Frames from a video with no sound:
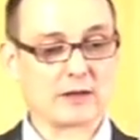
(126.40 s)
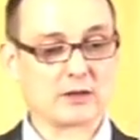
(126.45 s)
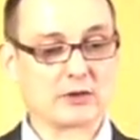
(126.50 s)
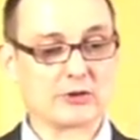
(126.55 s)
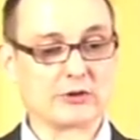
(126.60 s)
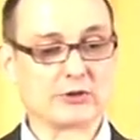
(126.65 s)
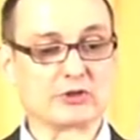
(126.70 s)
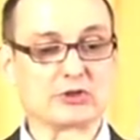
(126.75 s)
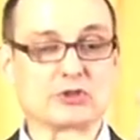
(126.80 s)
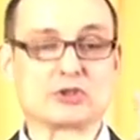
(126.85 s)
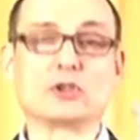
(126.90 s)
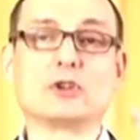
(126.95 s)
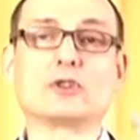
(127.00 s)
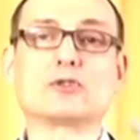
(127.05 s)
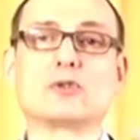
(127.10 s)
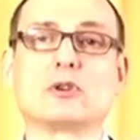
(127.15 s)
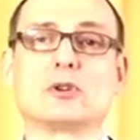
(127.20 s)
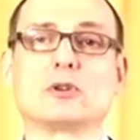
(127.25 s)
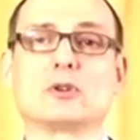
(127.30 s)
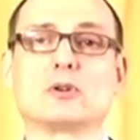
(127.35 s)
the
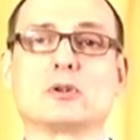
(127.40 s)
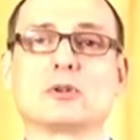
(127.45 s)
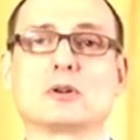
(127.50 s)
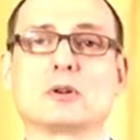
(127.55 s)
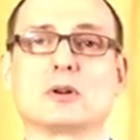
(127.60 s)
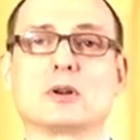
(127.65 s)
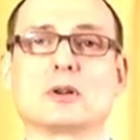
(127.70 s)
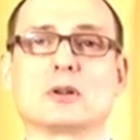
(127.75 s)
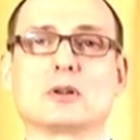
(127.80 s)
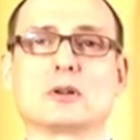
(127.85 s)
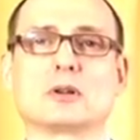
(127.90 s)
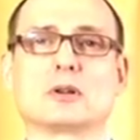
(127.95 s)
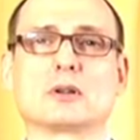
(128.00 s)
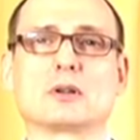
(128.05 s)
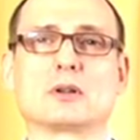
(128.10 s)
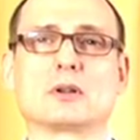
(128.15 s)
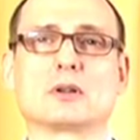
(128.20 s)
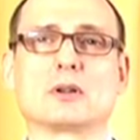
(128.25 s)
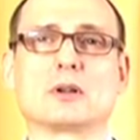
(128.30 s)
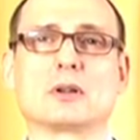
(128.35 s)
sorrow
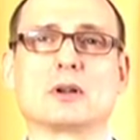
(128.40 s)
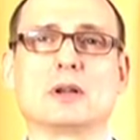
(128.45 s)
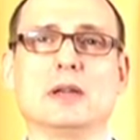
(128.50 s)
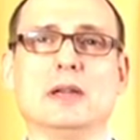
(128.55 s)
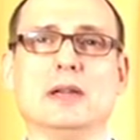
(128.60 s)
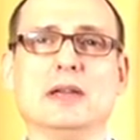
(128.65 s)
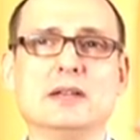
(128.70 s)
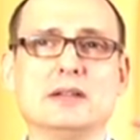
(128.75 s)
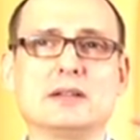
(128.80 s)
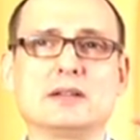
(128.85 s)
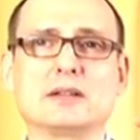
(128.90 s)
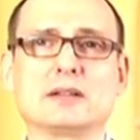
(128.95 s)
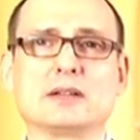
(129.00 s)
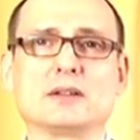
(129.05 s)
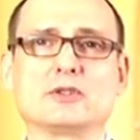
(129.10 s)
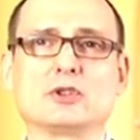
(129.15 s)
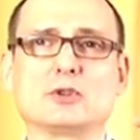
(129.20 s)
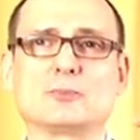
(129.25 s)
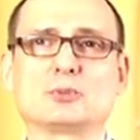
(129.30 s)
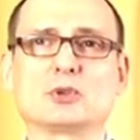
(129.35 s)
in
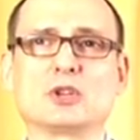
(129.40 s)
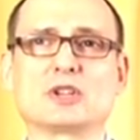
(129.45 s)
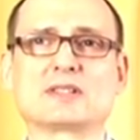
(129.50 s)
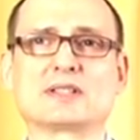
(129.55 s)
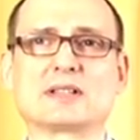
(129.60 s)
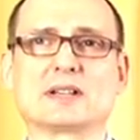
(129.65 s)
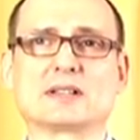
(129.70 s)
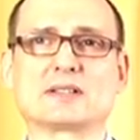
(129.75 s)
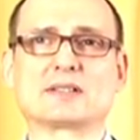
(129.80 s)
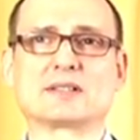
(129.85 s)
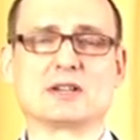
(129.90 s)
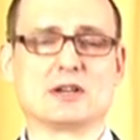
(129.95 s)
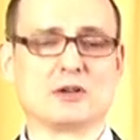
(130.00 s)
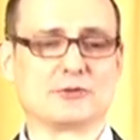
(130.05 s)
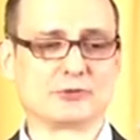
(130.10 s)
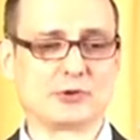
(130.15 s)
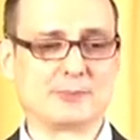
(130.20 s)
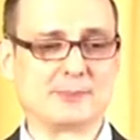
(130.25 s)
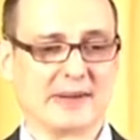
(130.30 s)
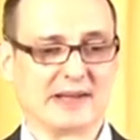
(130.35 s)
the process
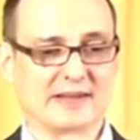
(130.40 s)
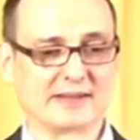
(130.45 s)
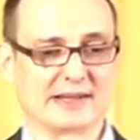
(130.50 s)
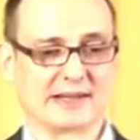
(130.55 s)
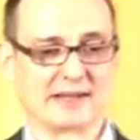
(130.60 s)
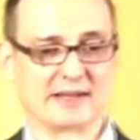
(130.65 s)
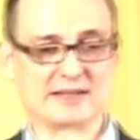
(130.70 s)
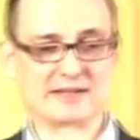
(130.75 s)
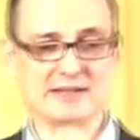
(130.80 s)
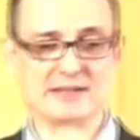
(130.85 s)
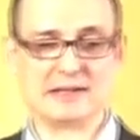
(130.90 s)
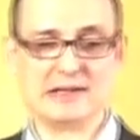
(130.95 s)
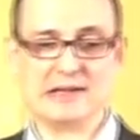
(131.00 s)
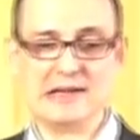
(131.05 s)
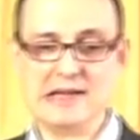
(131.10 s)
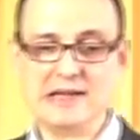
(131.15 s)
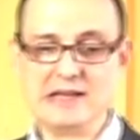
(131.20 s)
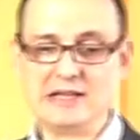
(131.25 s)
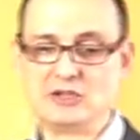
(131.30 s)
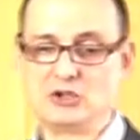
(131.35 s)
of repentance
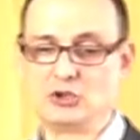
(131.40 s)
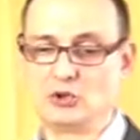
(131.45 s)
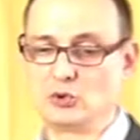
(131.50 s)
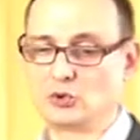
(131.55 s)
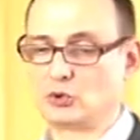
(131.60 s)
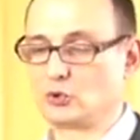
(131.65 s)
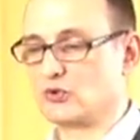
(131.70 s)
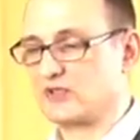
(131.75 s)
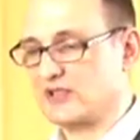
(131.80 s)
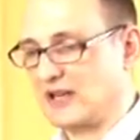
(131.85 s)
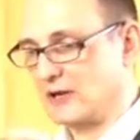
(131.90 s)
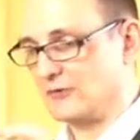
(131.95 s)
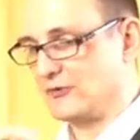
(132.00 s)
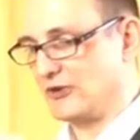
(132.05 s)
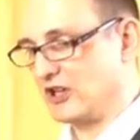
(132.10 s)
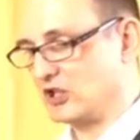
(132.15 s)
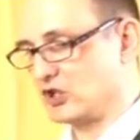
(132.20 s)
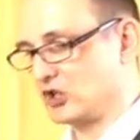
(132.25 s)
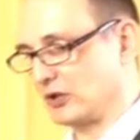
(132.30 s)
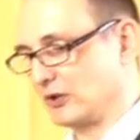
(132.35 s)
lead you to
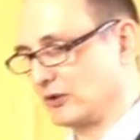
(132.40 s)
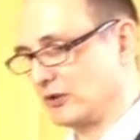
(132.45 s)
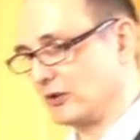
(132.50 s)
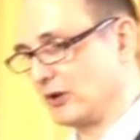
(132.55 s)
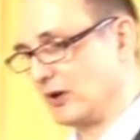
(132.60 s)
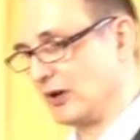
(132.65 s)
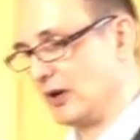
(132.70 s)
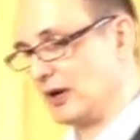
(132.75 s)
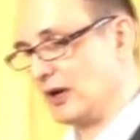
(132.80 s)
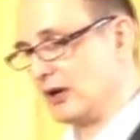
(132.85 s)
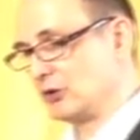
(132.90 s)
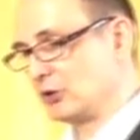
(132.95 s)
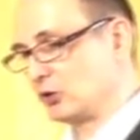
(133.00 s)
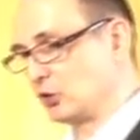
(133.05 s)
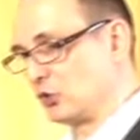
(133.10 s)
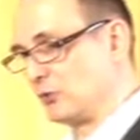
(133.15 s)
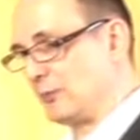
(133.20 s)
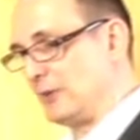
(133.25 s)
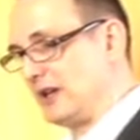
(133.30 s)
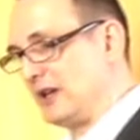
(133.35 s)
salvation,
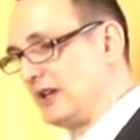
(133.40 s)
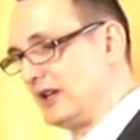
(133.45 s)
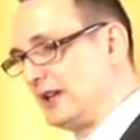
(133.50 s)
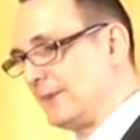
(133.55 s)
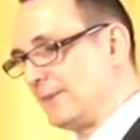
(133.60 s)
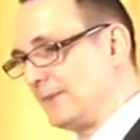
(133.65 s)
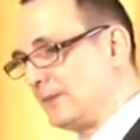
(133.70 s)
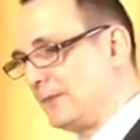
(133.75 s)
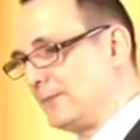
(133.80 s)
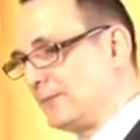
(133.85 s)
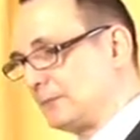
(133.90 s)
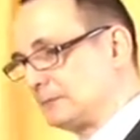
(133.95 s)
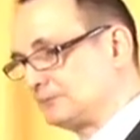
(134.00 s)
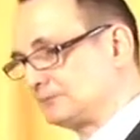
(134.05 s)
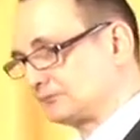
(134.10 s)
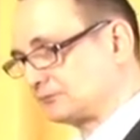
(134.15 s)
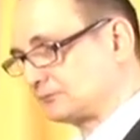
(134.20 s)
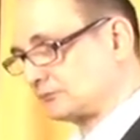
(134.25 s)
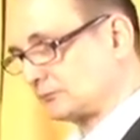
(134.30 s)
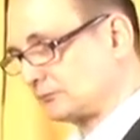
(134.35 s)
to be
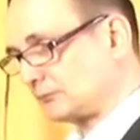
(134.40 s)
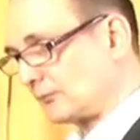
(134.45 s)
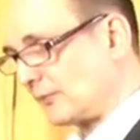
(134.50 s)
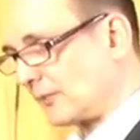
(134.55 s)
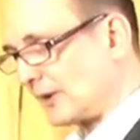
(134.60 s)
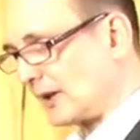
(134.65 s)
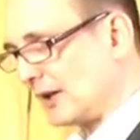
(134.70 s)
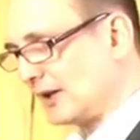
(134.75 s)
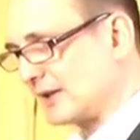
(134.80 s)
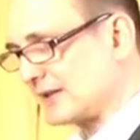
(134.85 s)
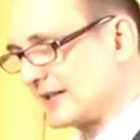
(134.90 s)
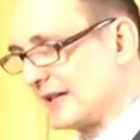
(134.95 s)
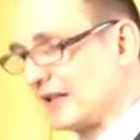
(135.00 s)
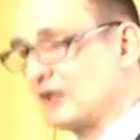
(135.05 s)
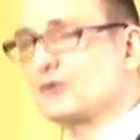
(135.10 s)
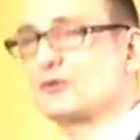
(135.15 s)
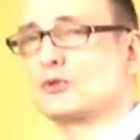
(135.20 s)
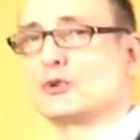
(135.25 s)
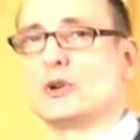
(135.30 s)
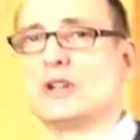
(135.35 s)

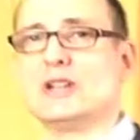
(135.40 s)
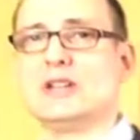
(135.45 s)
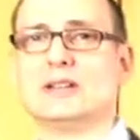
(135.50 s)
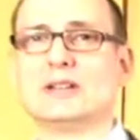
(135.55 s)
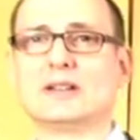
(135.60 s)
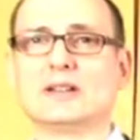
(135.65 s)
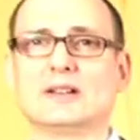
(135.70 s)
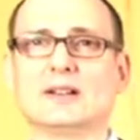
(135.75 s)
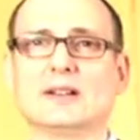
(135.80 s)
set free,